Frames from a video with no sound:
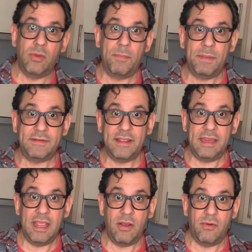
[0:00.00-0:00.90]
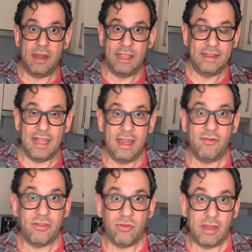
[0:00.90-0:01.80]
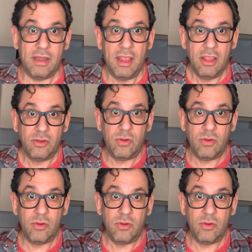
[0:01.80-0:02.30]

to a pizzeria or an Italian restaurant,